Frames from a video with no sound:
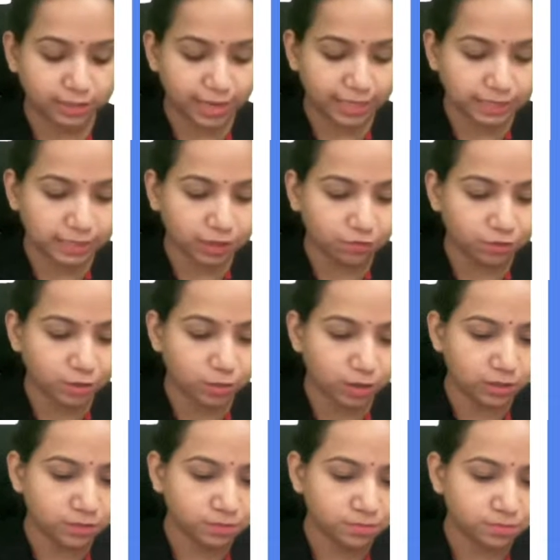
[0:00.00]
Yes,
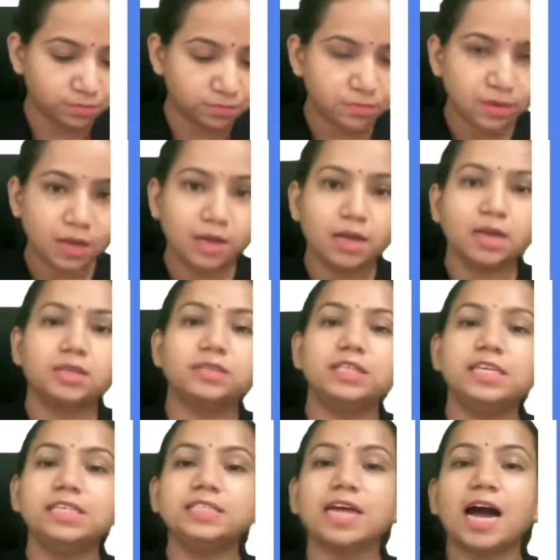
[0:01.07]
everyone,
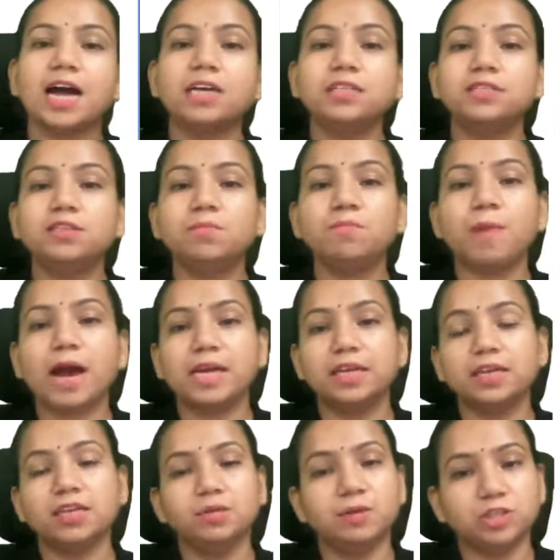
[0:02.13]
these are the
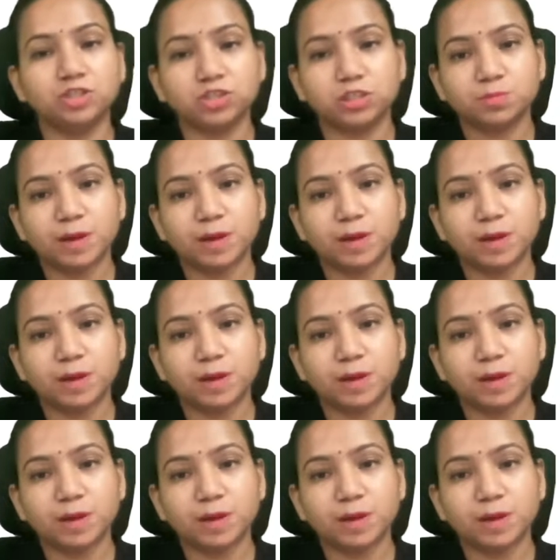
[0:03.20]
binary mixtures.